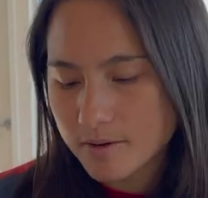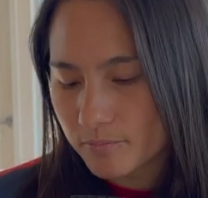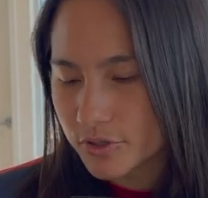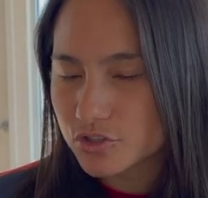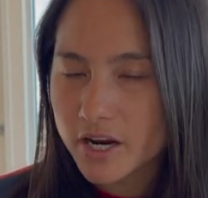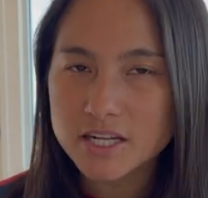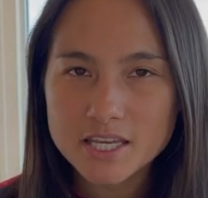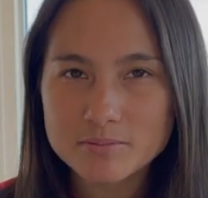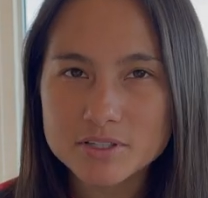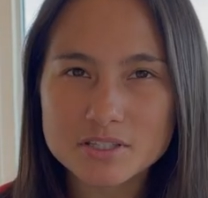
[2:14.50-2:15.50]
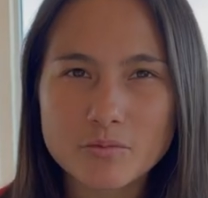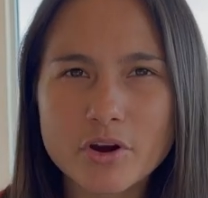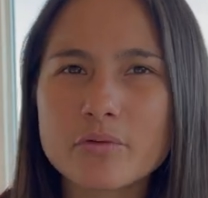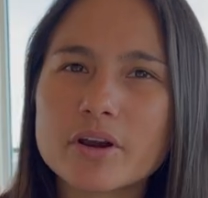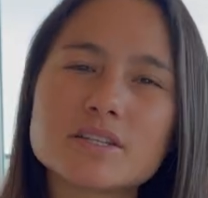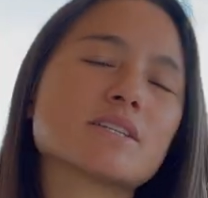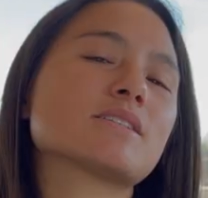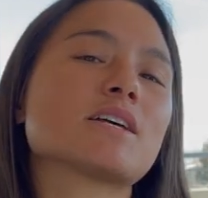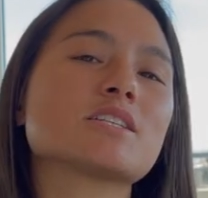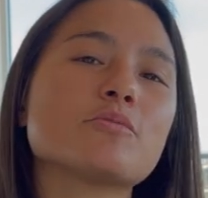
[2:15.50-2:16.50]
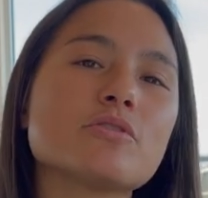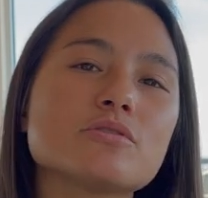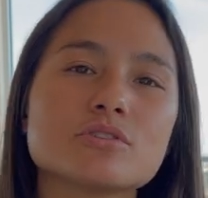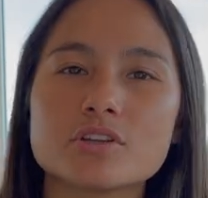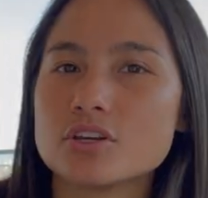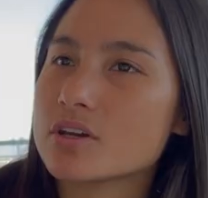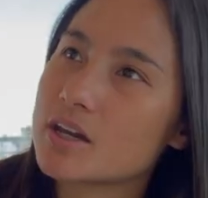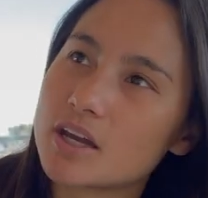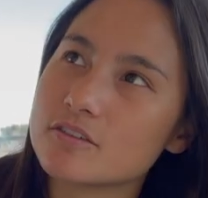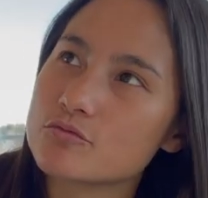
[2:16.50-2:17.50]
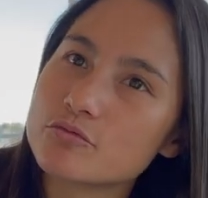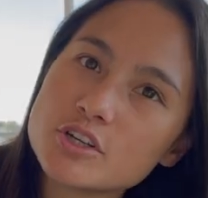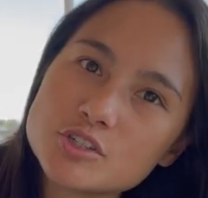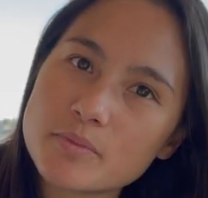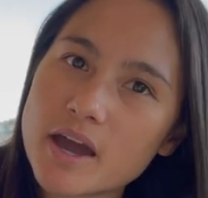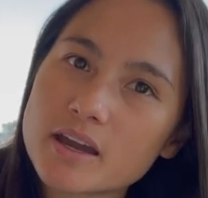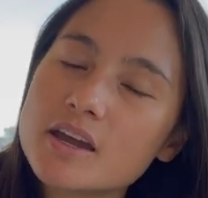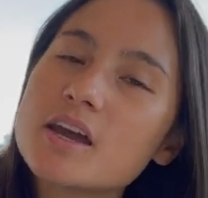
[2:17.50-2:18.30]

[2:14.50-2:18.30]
But try to keep it somewhere where it's accessible so that you can kind of reach back